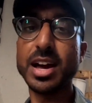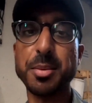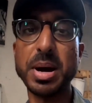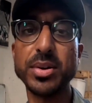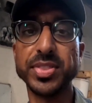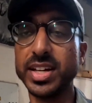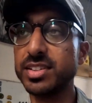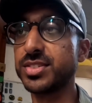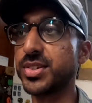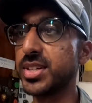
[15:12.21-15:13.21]
about the
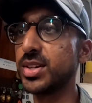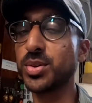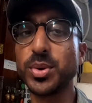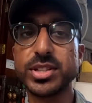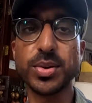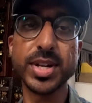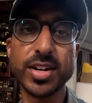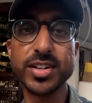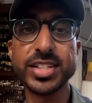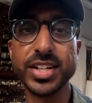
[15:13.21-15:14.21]
history or what's going
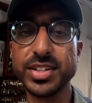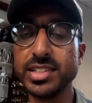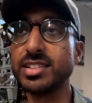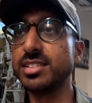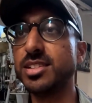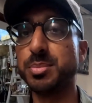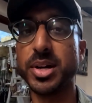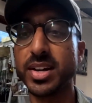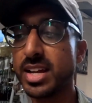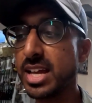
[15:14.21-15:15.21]
on here in Zanzibar.